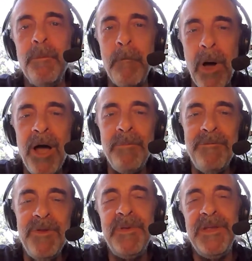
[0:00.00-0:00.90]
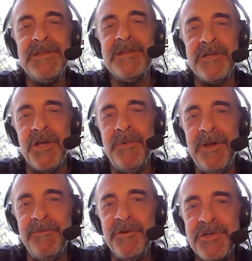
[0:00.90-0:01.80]
mom MVPs that's on my
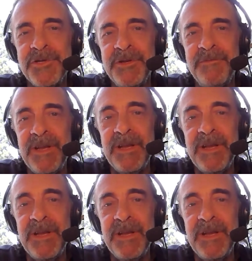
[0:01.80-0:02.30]
first certificate.